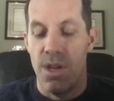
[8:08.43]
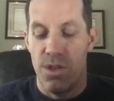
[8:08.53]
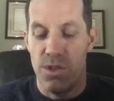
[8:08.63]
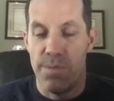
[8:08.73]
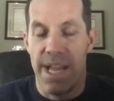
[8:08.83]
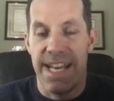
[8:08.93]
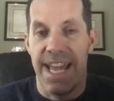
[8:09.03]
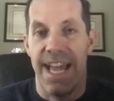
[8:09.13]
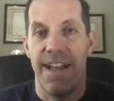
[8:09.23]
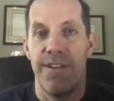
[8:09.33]
You might
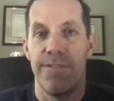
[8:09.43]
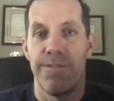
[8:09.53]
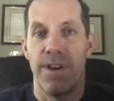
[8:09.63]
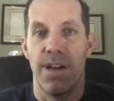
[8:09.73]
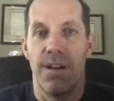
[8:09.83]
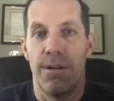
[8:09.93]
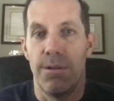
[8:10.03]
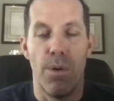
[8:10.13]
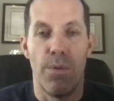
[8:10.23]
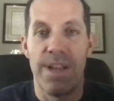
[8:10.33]
have
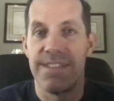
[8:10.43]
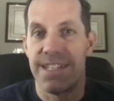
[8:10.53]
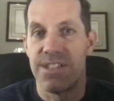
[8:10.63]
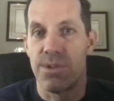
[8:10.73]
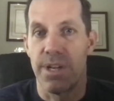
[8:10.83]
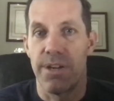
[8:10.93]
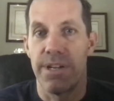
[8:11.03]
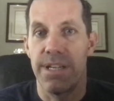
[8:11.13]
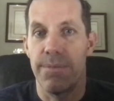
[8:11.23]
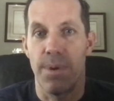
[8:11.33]
a residential
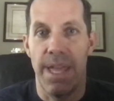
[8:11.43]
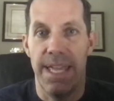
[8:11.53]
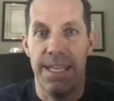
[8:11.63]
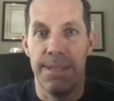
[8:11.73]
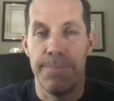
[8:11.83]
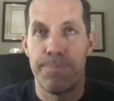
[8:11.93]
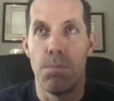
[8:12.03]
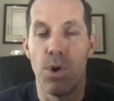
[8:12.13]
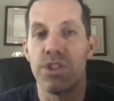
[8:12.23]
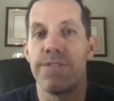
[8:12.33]
area, a
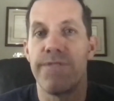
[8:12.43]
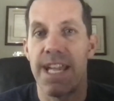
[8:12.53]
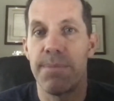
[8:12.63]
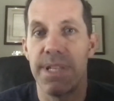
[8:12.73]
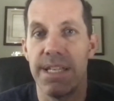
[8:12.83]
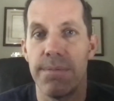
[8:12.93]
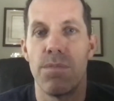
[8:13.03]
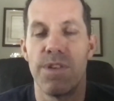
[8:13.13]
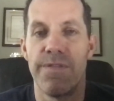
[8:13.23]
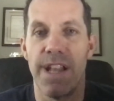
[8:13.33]
multifamily
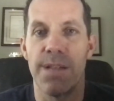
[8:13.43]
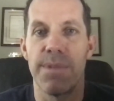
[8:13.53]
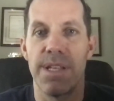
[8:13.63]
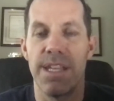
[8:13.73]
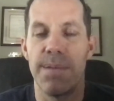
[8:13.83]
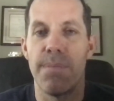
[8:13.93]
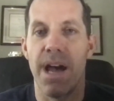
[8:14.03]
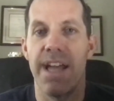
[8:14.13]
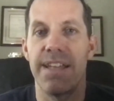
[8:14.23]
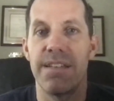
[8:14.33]
development in
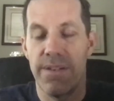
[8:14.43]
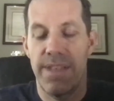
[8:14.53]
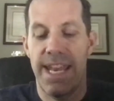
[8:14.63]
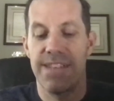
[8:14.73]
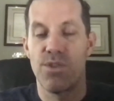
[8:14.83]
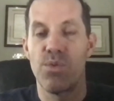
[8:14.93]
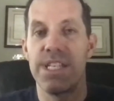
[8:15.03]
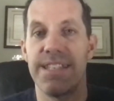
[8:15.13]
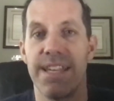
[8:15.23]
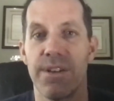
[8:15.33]
mind that has a
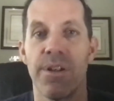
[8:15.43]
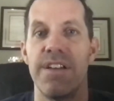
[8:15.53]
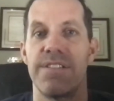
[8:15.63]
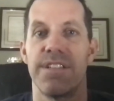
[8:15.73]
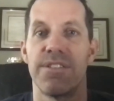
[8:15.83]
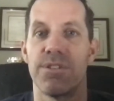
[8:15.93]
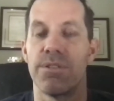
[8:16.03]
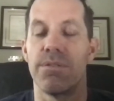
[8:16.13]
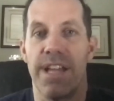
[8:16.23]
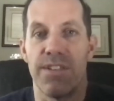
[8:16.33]
retail
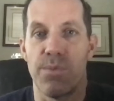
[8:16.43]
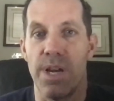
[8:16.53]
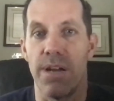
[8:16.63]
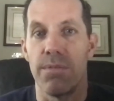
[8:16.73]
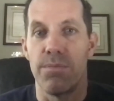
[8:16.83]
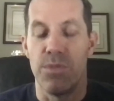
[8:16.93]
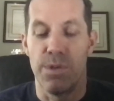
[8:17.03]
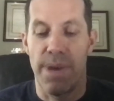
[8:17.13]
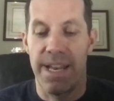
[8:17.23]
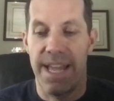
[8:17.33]
center as well.
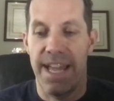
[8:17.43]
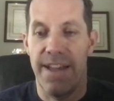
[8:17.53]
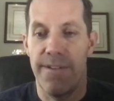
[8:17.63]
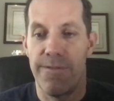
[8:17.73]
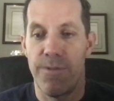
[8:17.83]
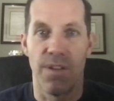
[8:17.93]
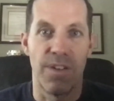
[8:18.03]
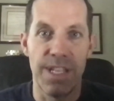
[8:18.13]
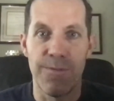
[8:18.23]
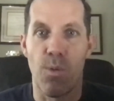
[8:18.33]
You might have a
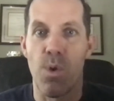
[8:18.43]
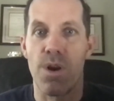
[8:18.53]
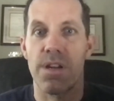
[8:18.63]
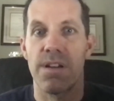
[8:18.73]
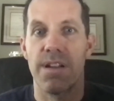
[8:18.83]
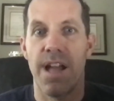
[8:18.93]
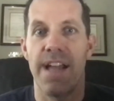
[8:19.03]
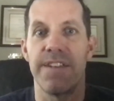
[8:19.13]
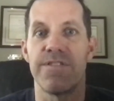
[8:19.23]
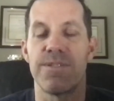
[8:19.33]
live-work
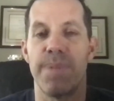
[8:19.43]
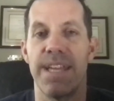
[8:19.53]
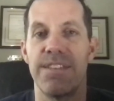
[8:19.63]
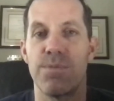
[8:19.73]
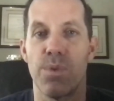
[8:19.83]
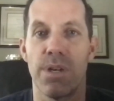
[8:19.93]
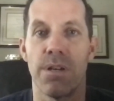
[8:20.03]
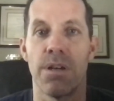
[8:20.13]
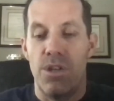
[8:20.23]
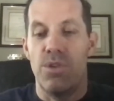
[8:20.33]
kind of space
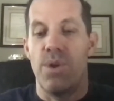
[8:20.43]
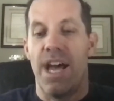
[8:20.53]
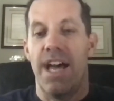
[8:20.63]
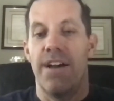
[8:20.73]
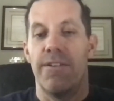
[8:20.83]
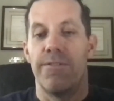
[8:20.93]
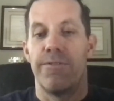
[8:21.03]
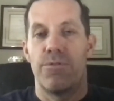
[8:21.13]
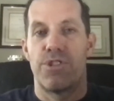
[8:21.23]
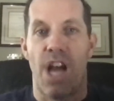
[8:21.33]
where you
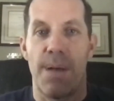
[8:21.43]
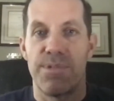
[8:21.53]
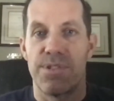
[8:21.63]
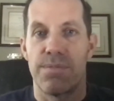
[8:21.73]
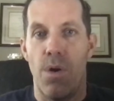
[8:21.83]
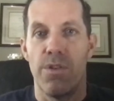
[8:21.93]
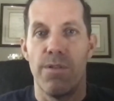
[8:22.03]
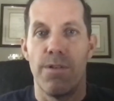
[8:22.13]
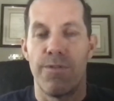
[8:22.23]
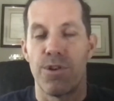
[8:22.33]
have shops on
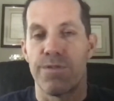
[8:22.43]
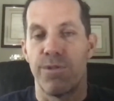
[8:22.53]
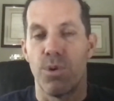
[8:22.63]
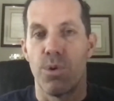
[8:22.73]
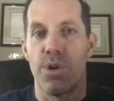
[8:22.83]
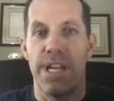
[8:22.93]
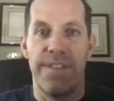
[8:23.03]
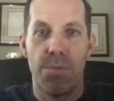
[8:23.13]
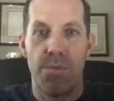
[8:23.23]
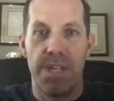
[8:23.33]
the first floor
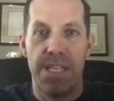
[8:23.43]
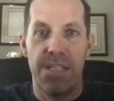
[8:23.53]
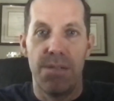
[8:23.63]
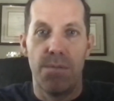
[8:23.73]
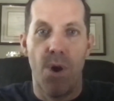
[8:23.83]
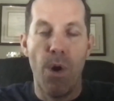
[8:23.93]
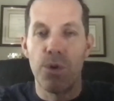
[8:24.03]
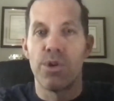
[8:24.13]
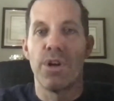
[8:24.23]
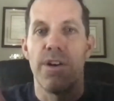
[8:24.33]
and the
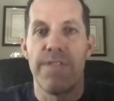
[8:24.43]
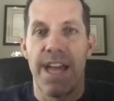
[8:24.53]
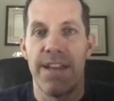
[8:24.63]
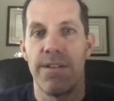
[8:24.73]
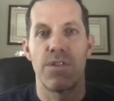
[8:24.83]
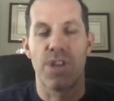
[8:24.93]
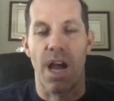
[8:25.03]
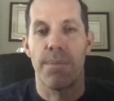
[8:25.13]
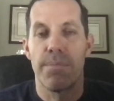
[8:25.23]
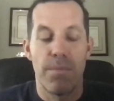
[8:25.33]
owner of that
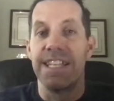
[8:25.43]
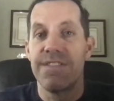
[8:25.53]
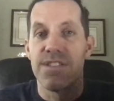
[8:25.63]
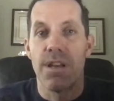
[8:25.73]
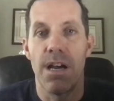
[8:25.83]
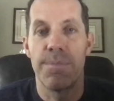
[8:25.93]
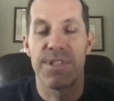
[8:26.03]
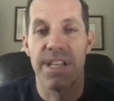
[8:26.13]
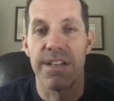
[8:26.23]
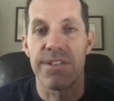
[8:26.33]
shop lives
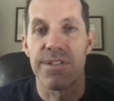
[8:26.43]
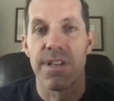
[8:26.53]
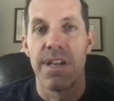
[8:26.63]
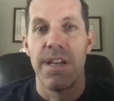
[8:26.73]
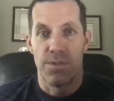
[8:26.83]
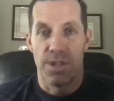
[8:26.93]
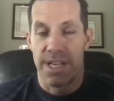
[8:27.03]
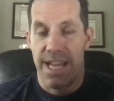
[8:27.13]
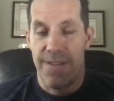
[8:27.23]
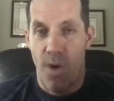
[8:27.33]
upstairs. You can
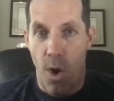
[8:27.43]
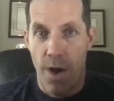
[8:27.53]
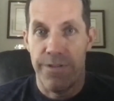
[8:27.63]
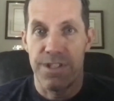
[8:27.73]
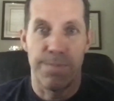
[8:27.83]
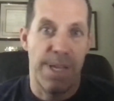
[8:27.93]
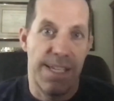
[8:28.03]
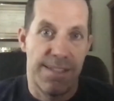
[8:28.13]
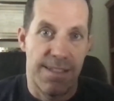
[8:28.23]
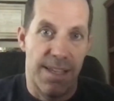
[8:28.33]
have office
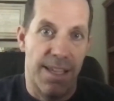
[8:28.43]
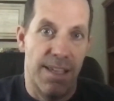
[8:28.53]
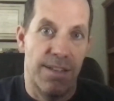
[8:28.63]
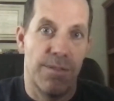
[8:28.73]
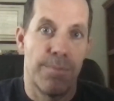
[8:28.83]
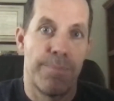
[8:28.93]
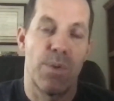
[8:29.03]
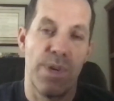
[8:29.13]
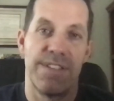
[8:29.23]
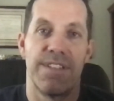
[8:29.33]
space in
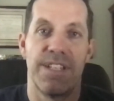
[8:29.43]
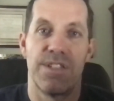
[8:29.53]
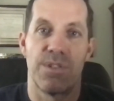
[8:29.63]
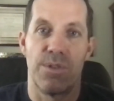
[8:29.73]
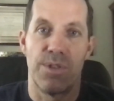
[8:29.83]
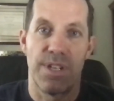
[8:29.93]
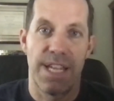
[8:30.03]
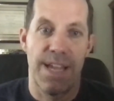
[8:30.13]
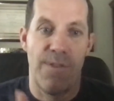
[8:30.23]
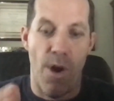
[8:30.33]
residential. You can
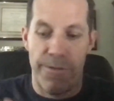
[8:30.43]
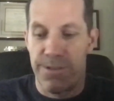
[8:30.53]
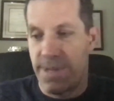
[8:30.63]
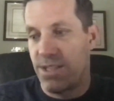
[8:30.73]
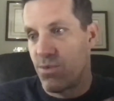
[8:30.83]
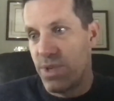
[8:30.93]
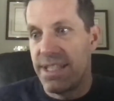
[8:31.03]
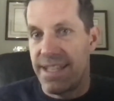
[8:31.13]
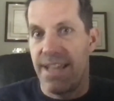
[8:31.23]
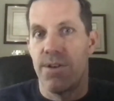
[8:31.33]
have office space
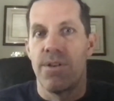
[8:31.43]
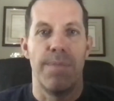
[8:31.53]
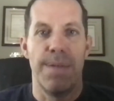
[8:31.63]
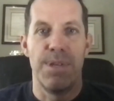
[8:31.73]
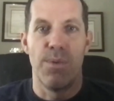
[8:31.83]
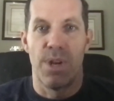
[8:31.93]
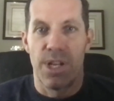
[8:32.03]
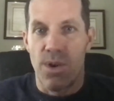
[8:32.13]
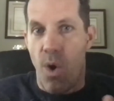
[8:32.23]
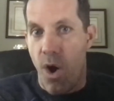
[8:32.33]
retail. Maybe you want to
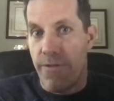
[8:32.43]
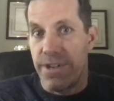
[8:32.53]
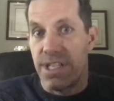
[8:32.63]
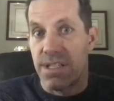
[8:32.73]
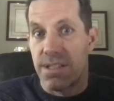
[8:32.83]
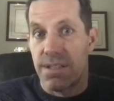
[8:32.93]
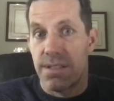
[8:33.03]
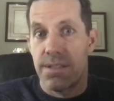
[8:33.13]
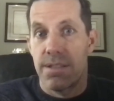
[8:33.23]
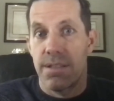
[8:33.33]
go
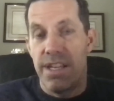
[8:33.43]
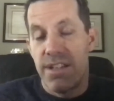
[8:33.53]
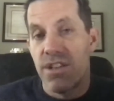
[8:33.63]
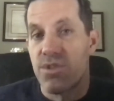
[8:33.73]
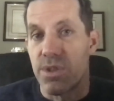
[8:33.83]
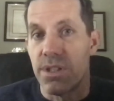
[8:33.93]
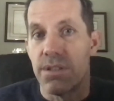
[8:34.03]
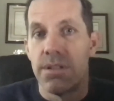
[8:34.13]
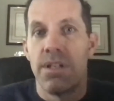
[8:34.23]
office industrial.